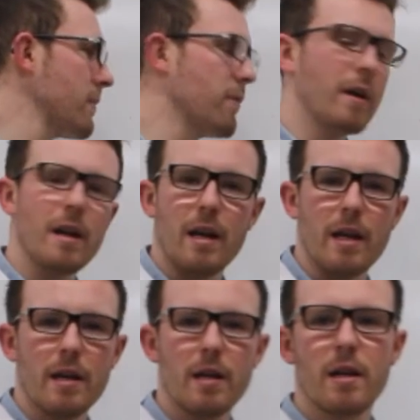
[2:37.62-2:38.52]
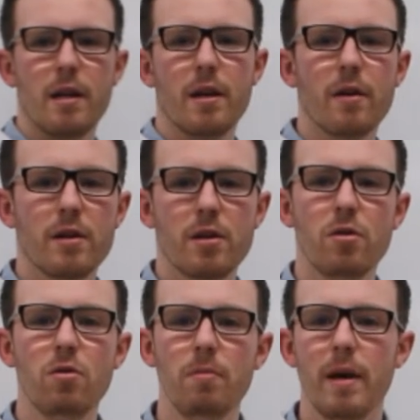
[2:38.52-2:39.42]
Finally, there are
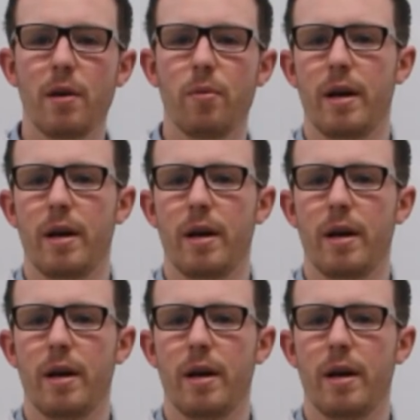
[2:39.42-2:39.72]
two main